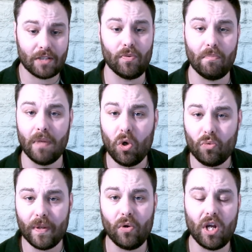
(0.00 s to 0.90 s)
spot mold
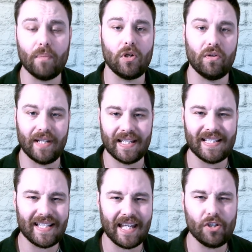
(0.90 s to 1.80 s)
build-up,
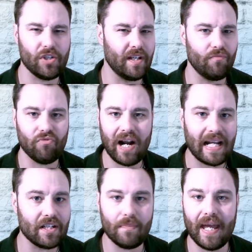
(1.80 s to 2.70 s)
condensation in
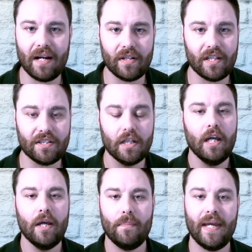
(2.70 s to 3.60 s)
random areas,
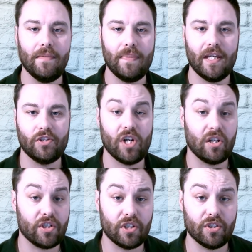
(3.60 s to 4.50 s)
maybe at
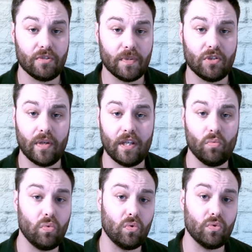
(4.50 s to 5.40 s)
junctions between
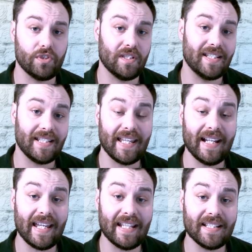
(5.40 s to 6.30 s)
walls and
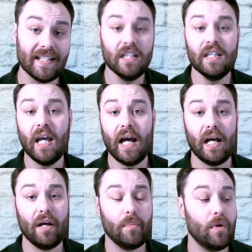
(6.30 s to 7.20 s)
ceilings.
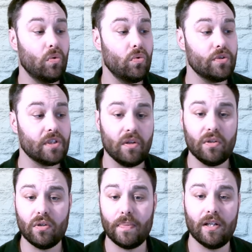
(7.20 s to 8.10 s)
Also,
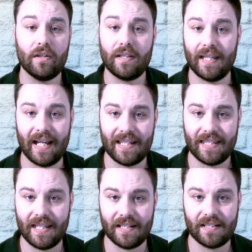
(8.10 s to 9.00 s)
you'll be looking at
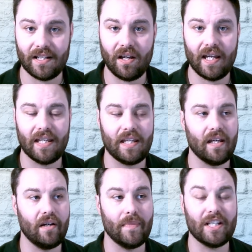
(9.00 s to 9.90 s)
things like
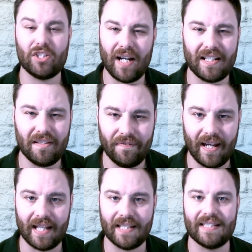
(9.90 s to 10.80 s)
extractor
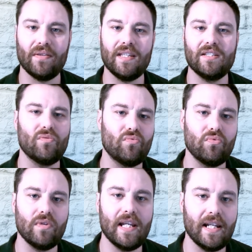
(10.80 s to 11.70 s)
fans. Now, these are
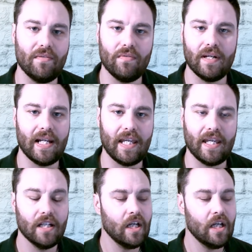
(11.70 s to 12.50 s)
really